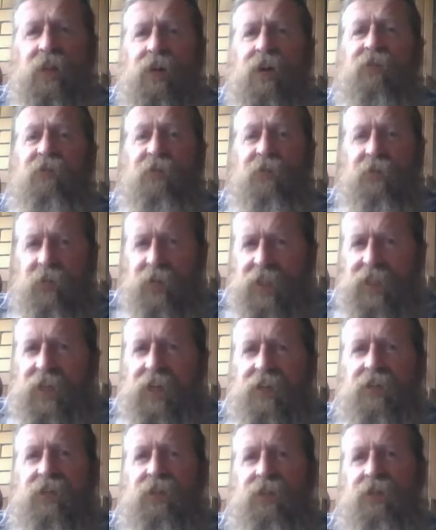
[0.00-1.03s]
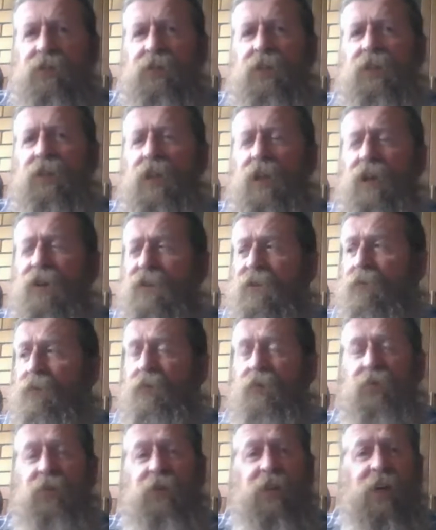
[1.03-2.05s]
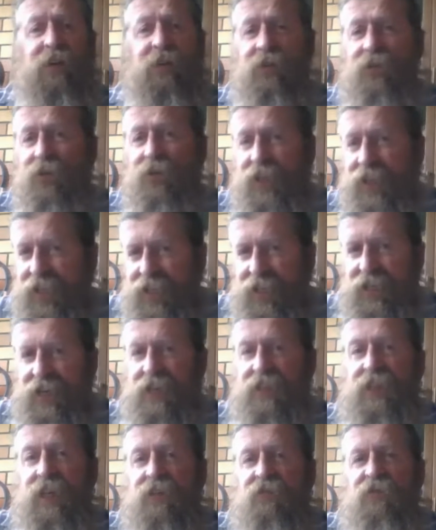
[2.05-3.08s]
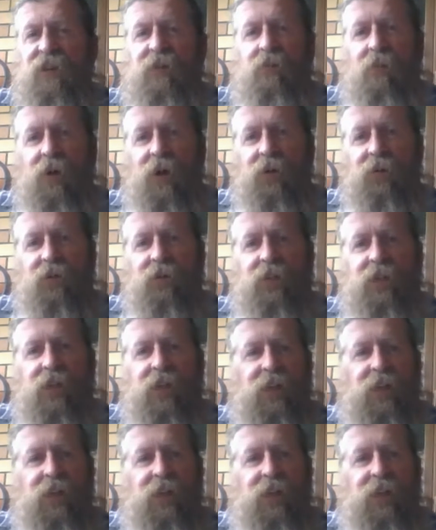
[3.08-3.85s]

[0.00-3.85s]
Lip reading: I fully understood the globe, the whole heliocentric model.